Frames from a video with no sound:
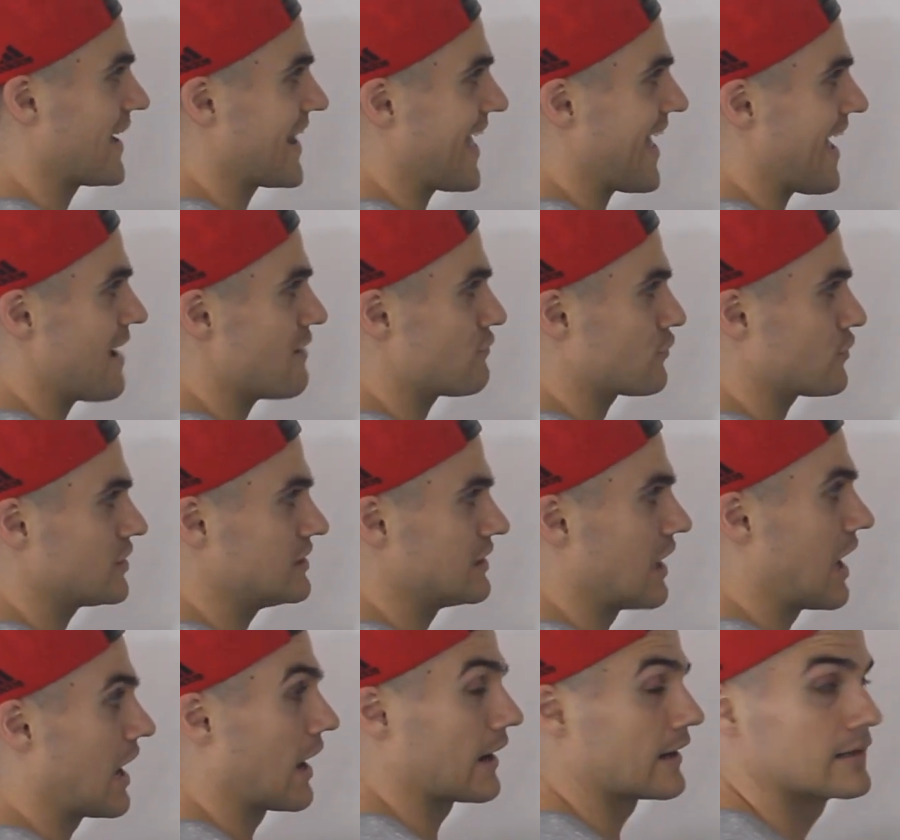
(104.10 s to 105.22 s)
that every
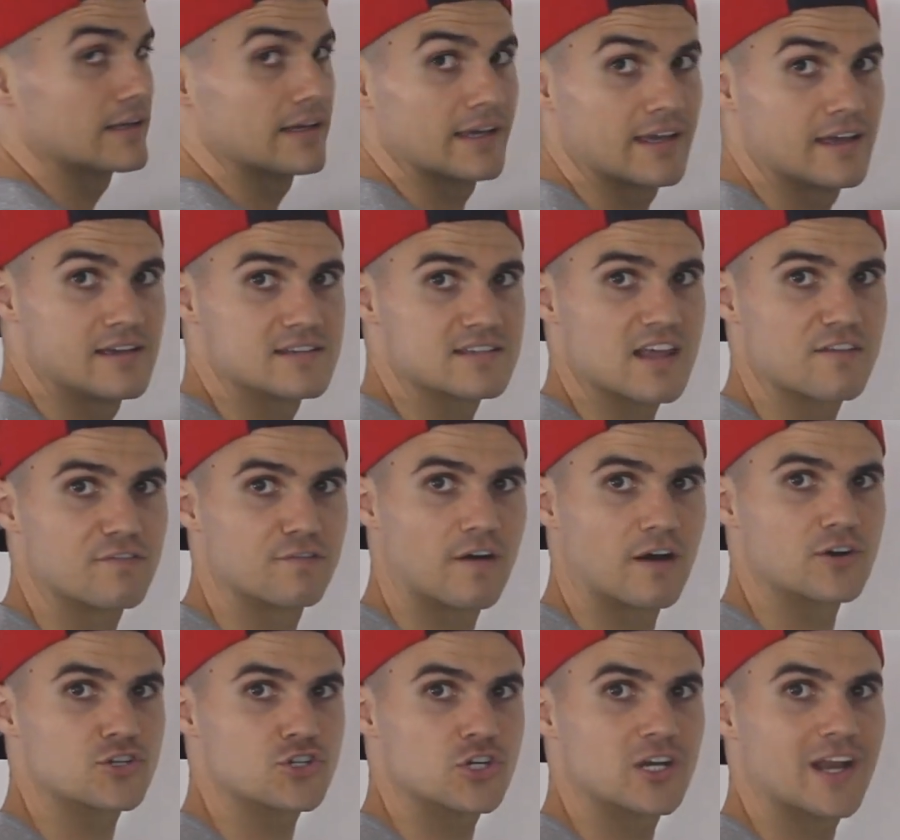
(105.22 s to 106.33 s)
line is a
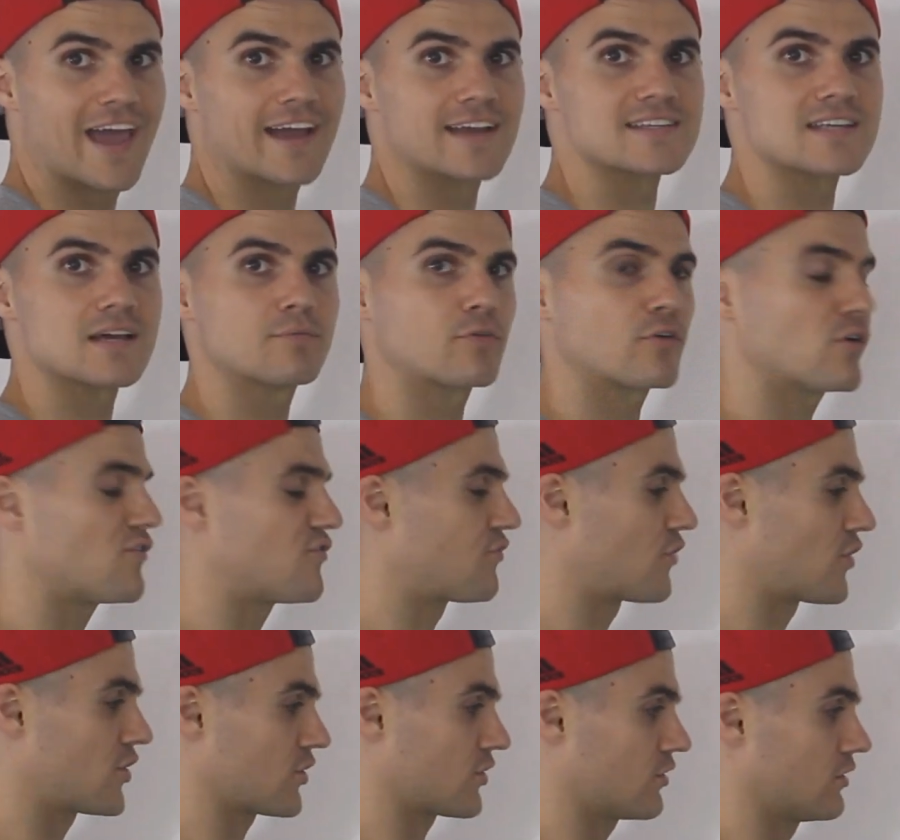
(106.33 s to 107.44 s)
function except for a
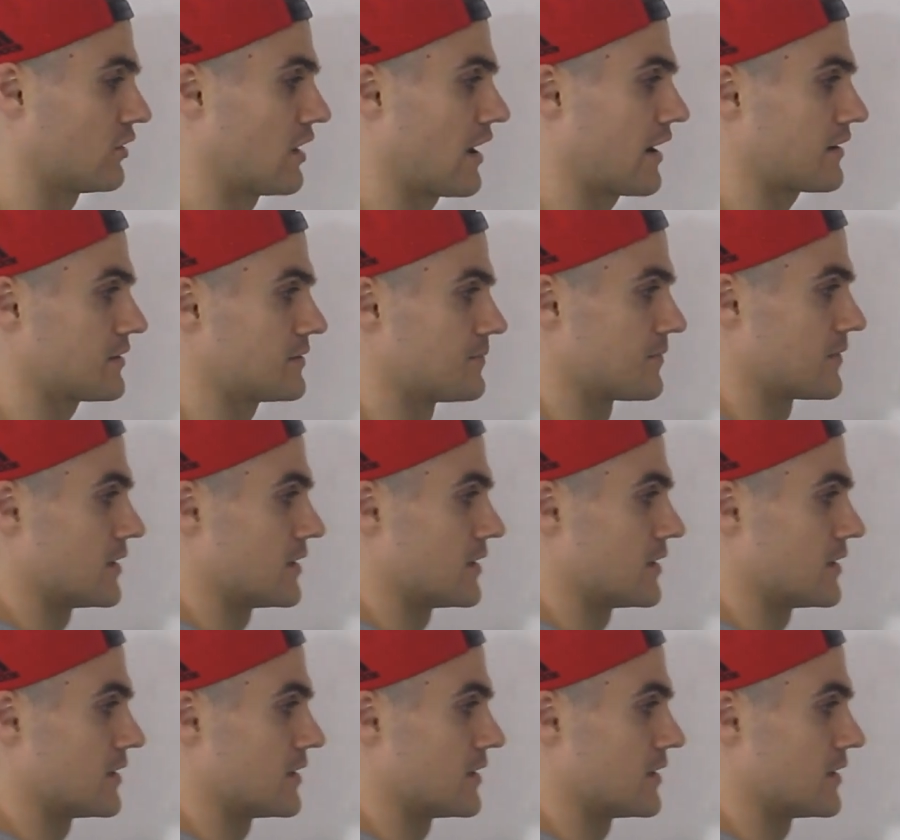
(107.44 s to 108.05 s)
vertical line.